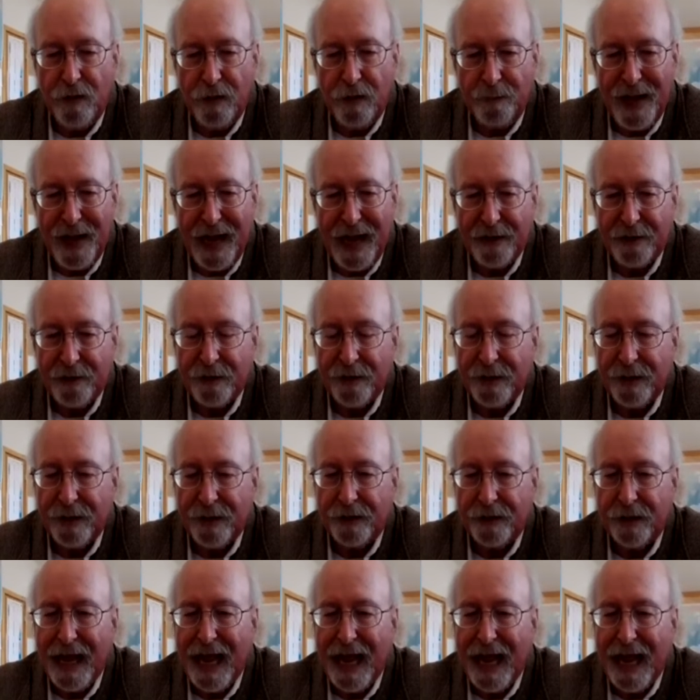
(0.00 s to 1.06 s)
pattern in
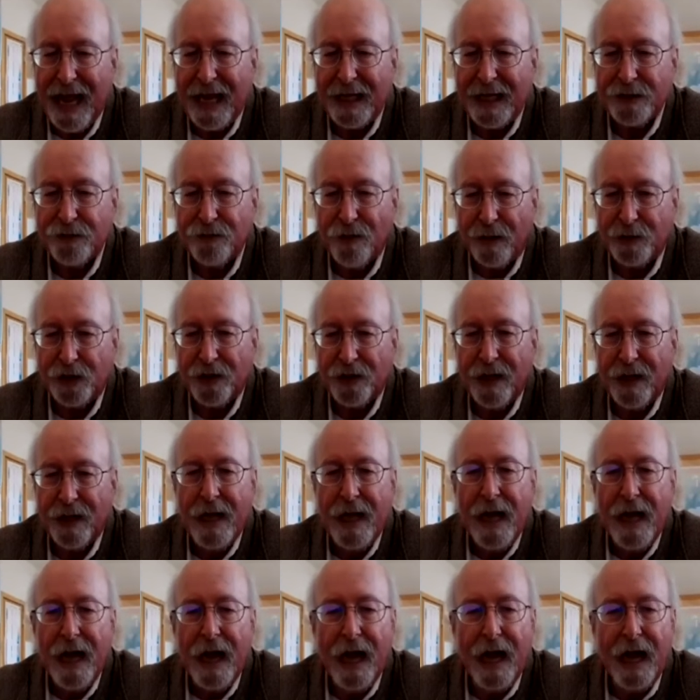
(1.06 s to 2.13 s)
the last rupture.
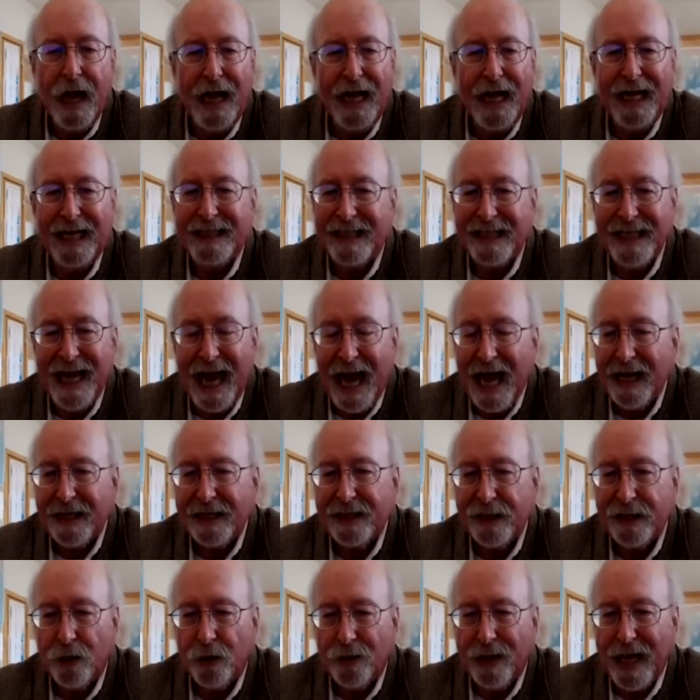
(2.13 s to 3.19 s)
It's not a
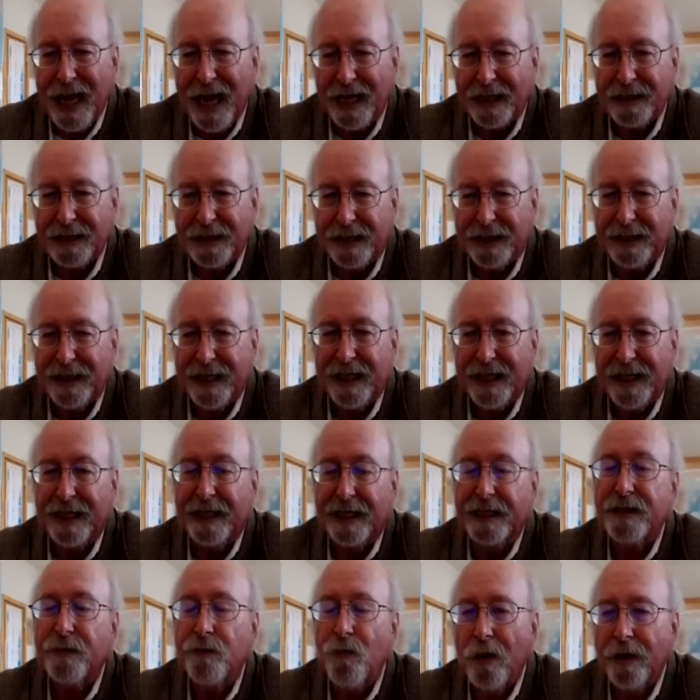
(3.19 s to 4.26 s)
stochastic thing.
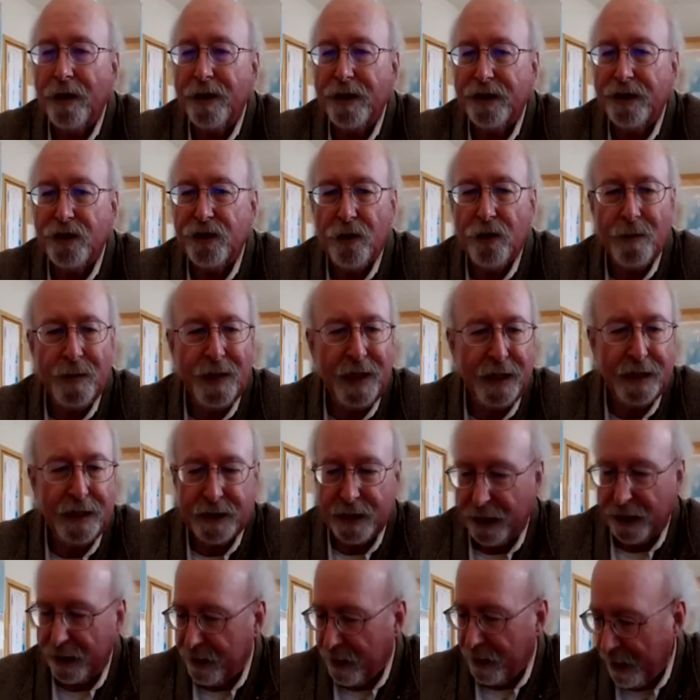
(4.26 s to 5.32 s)
It's more a
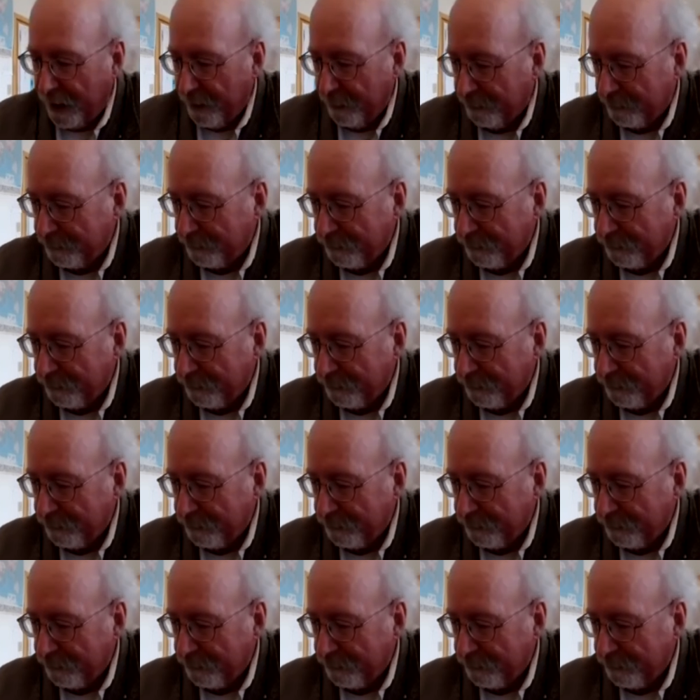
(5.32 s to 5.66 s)
deterministic thing.